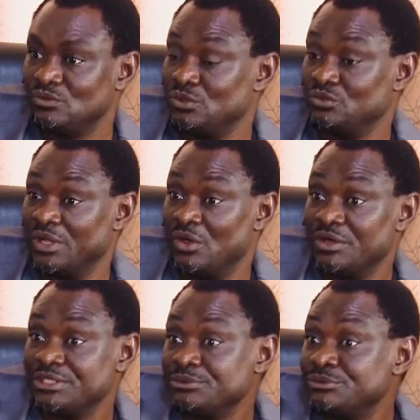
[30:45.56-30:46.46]
We want to
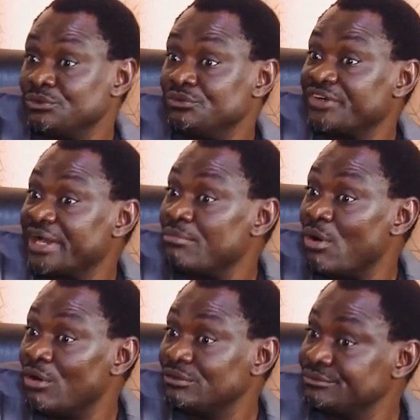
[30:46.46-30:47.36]
encourage people to trek
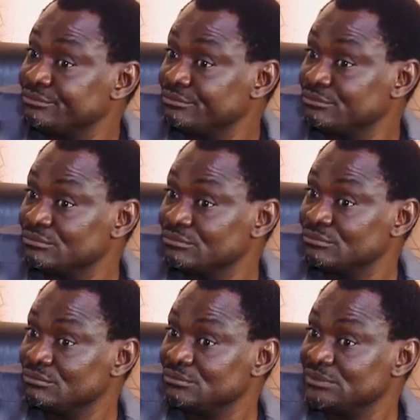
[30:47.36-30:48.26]
more.
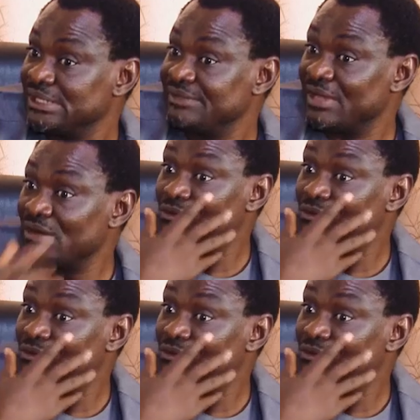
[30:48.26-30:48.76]
And if they are